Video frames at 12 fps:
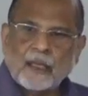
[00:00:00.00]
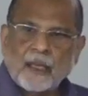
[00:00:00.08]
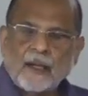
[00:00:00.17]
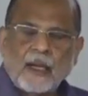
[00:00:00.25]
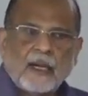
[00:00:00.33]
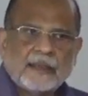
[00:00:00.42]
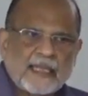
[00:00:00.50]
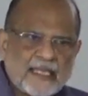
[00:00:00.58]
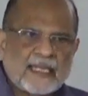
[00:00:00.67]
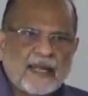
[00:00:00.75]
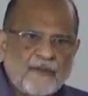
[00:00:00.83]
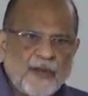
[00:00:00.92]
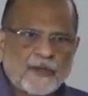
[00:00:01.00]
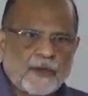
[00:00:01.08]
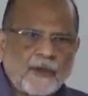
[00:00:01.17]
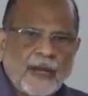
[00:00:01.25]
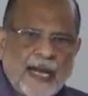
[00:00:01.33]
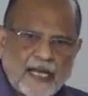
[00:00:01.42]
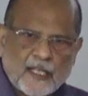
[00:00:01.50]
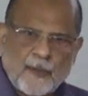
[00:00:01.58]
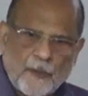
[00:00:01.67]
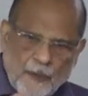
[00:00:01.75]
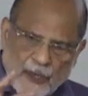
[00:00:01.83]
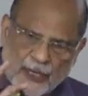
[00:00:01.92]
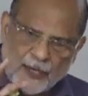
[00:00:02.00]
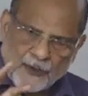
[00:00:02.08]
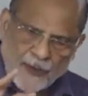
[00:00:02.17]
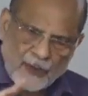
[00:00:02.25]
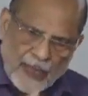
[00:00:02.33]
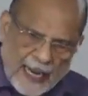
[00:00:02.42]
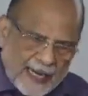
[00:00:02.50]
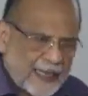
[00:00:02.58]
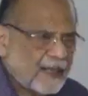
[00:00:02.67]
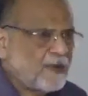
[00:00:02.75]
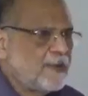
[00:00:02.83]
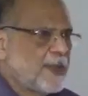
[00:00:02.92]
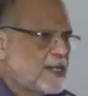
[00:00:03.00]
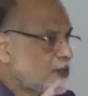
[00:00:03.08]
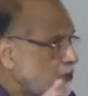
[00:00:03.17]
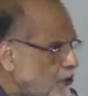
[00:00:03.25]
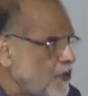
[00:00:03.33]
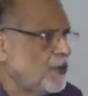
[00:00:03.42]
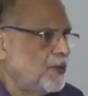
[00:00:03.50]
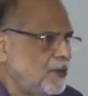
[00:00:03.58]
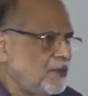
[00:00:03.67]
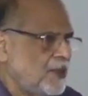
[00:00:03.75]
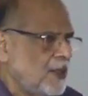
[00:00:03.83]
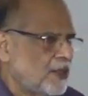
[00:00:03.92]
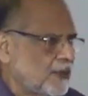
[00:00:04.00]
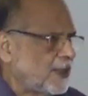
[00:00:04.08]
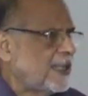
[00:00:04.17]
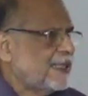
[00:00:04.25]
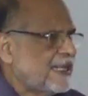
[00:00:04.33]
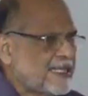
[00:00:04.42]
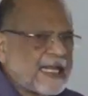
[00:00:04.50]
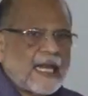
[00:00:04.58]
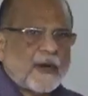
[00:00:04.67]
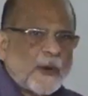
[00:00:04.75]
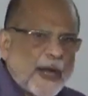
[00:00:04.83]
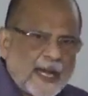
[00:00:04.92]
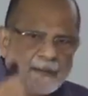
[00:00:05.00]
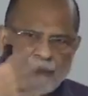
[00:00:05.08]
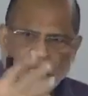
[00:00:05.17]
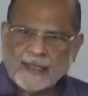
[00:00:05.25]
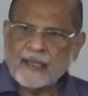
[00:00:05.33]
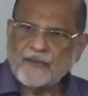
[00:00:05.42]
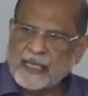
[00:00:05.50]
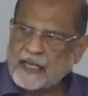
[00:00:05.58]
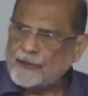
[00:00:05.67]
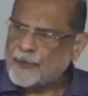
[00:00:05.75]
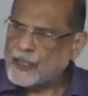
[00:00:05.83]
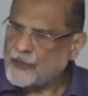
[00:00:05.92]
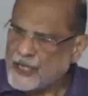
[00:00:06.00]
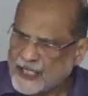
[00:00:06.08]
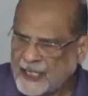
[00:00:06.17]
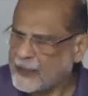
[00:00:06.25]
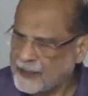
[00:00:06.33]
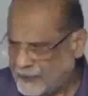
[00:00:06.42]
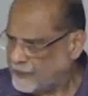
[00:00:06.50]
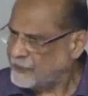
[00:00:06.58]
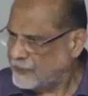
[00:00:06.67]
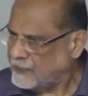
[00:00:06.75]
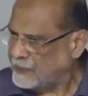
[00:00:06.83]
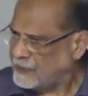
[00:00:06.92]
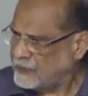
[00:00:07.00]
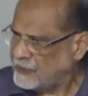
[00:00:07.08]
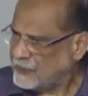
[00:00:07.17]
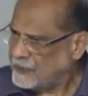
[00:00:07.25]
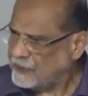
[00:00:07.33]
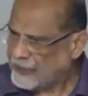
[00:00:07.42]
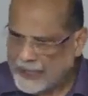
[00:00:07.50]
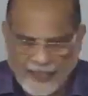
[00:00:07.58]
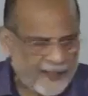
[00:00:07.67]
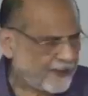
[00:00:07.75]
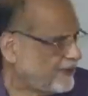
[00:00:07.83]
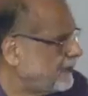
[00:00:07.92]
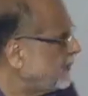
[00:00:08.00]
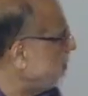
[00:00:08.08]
Now this in vitro has to be put into another woman's womb so that that surrogate mother will give birth to a child. Fair enough.